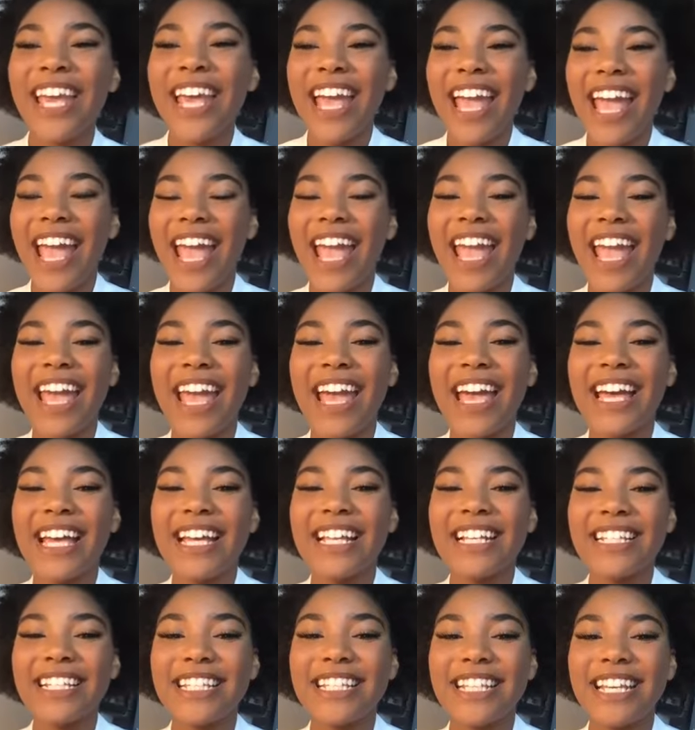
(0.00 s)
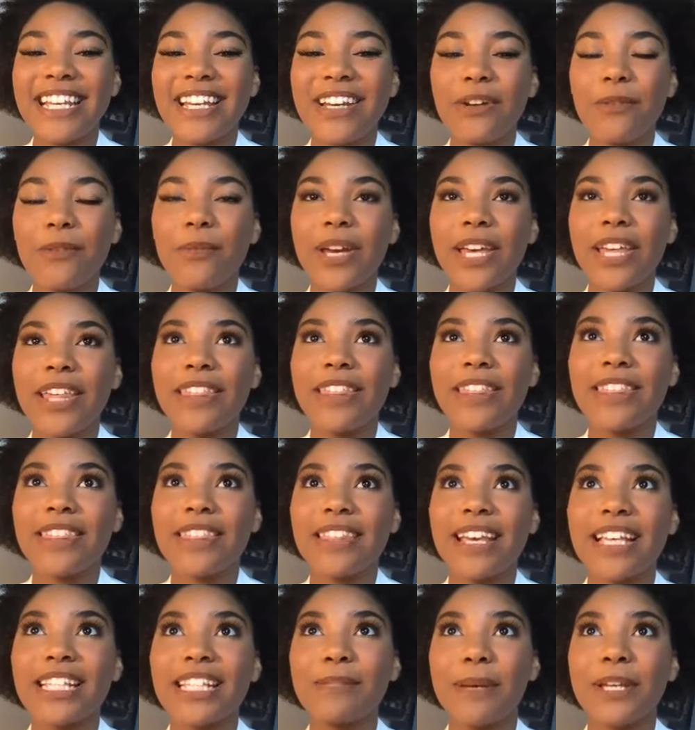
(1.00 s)
And with
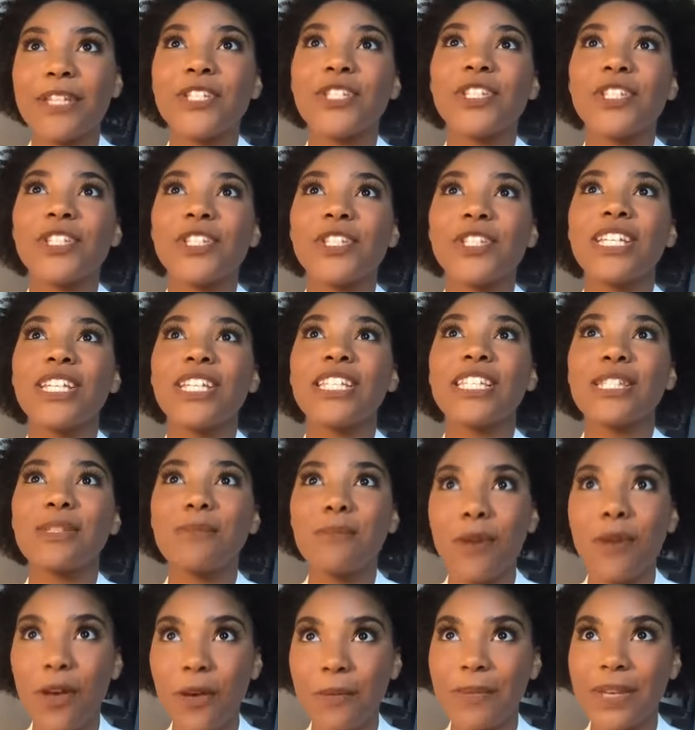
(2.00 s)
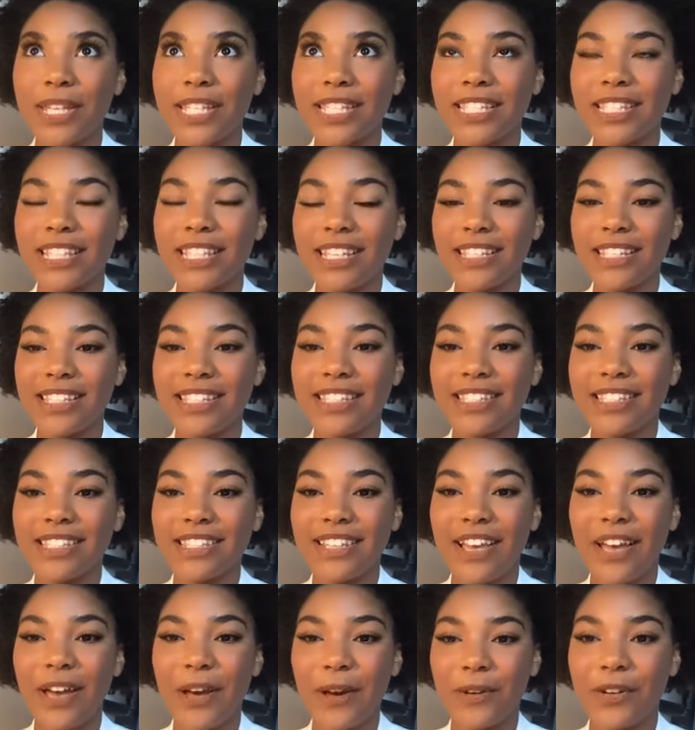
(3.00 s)
especially small business
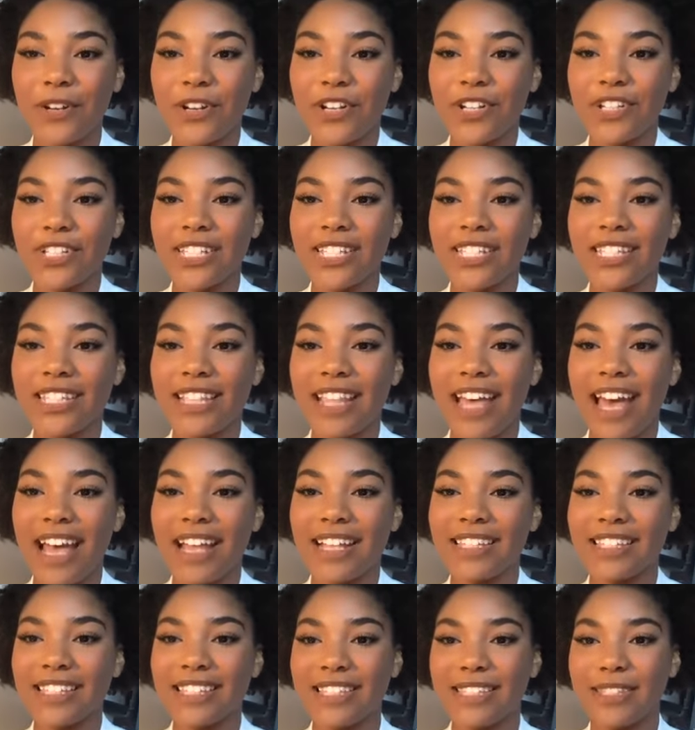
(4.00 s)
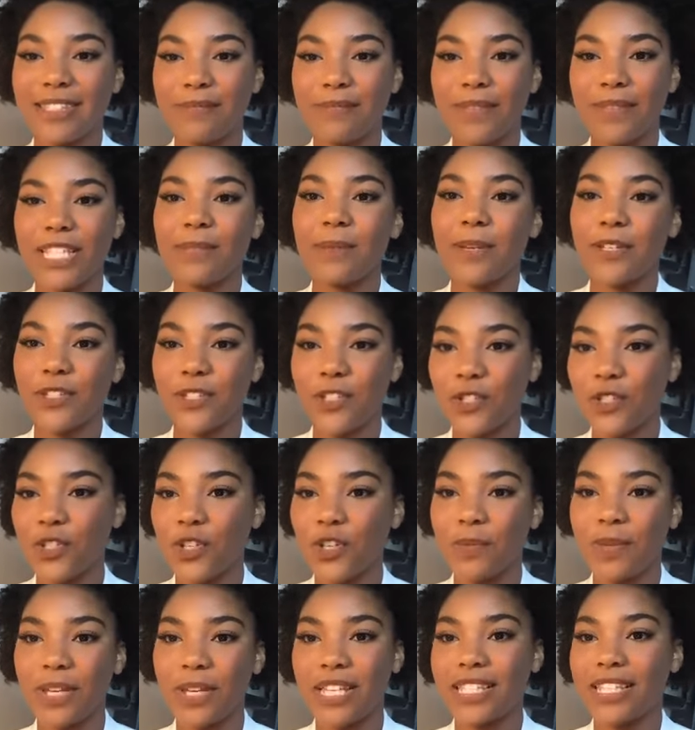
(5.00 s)
owners, that's especially
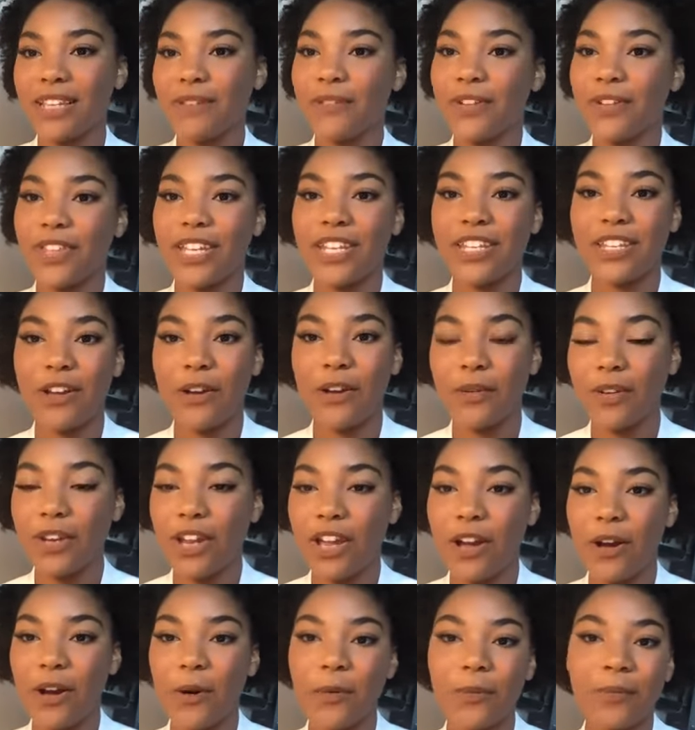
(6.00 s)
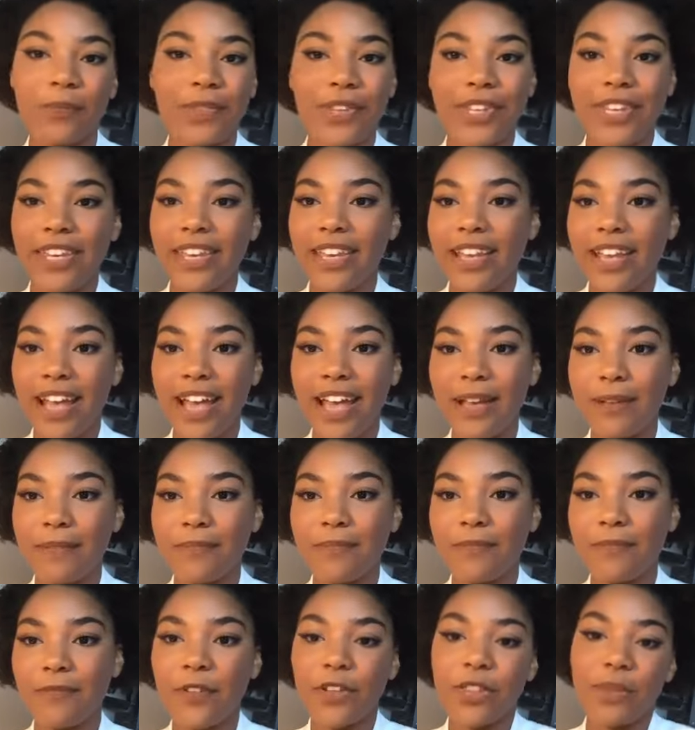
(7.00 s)
true because they really don't know.
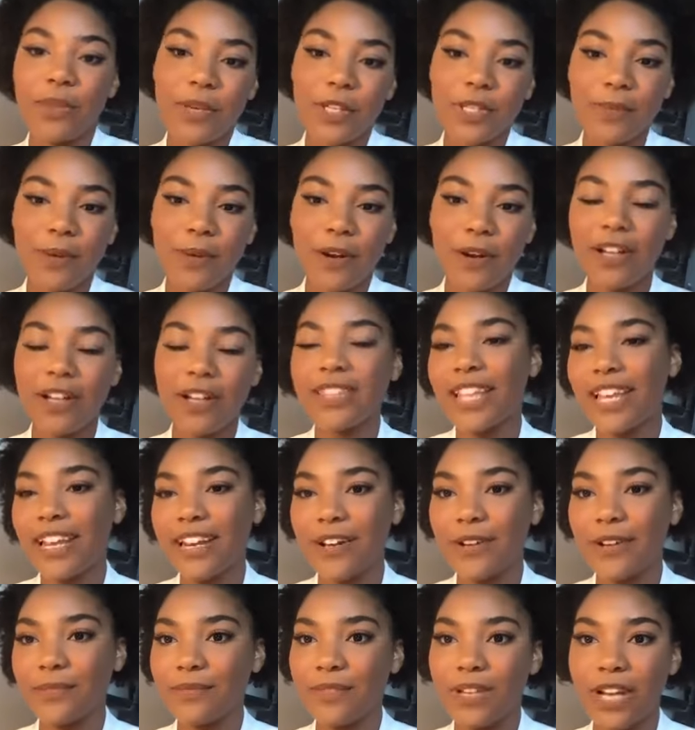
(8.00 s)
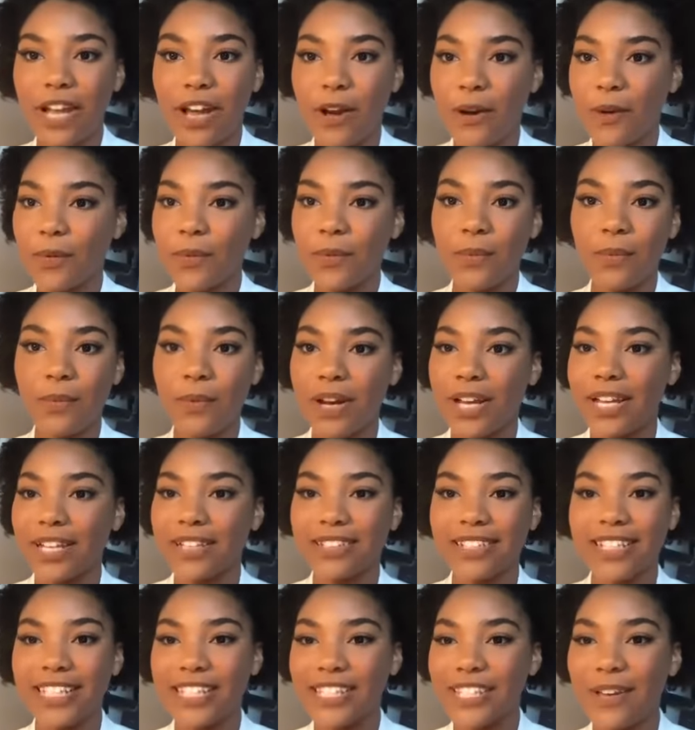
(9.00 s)
For the most part, they don't know what
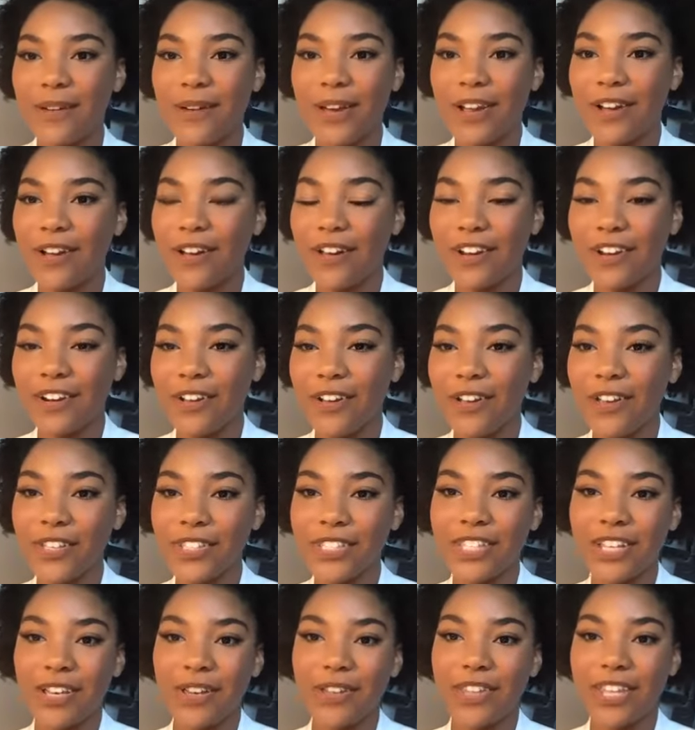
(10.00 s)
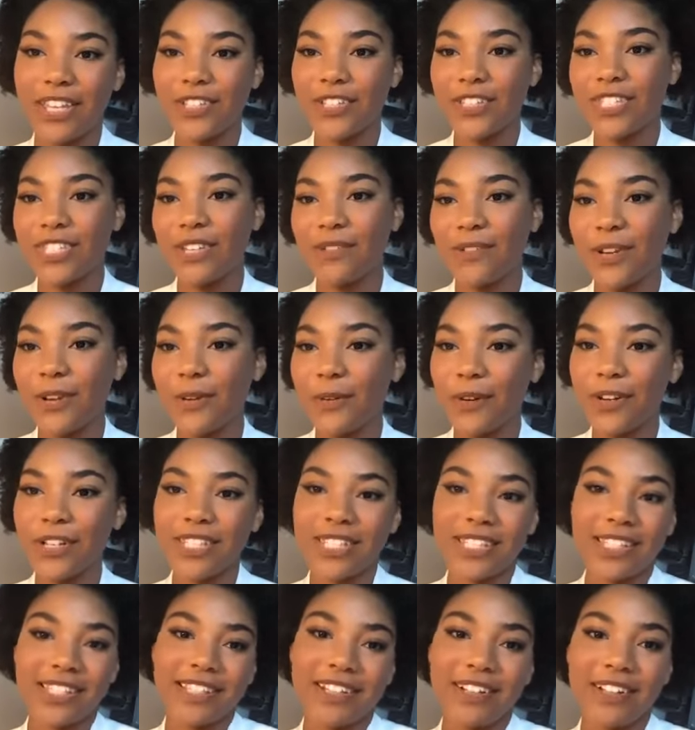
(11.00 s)
is going on at all. So they just see
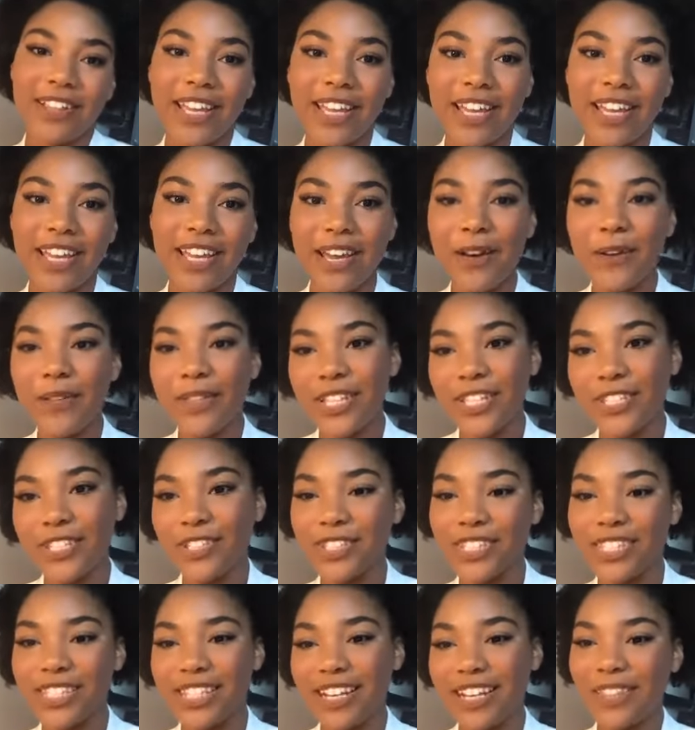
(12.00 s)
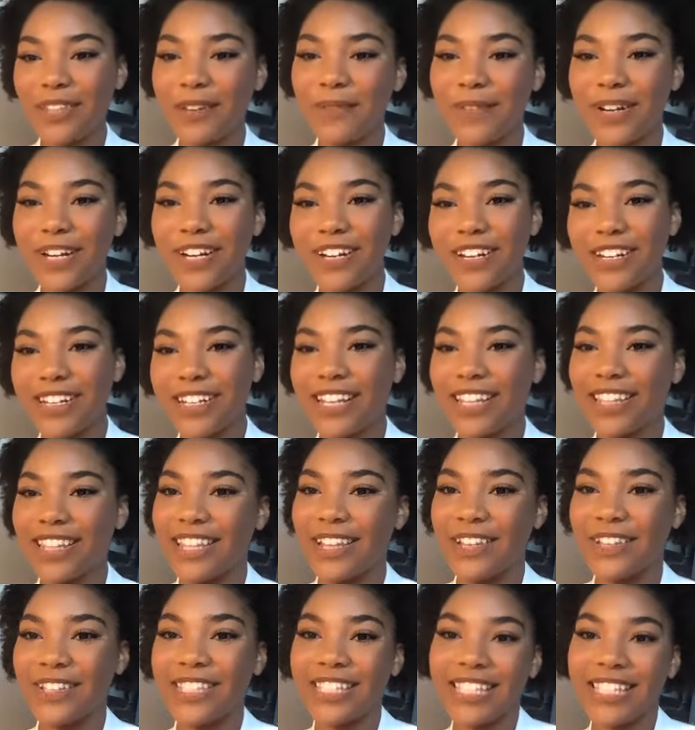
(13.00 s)
recourse and they're like, oh, that's just another word. And
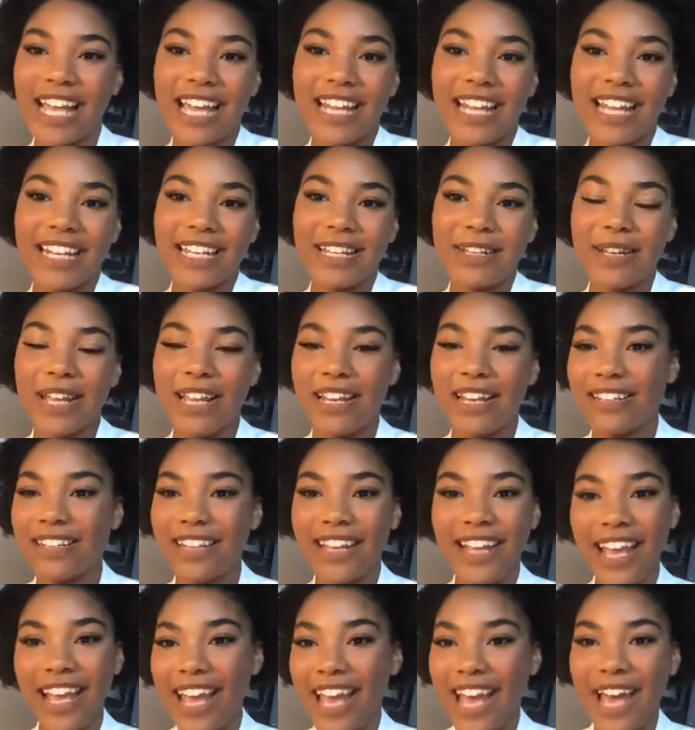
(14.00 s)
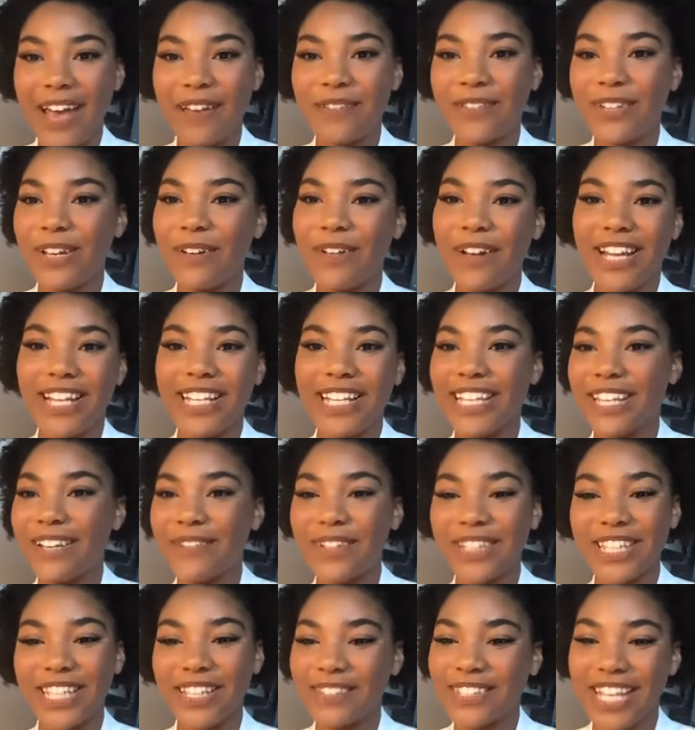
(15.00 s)
they'll sign it and have no idea
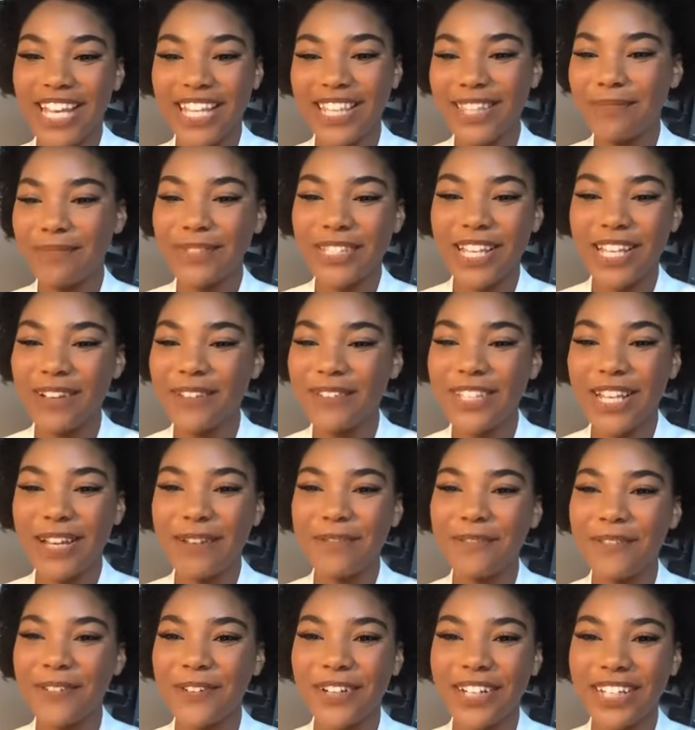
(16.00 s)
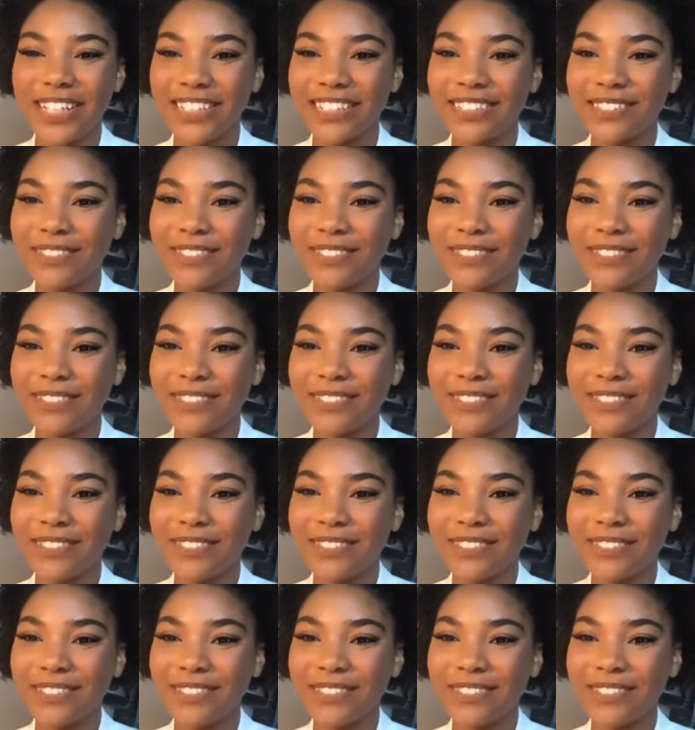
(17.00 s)
what they've signed themselves up for.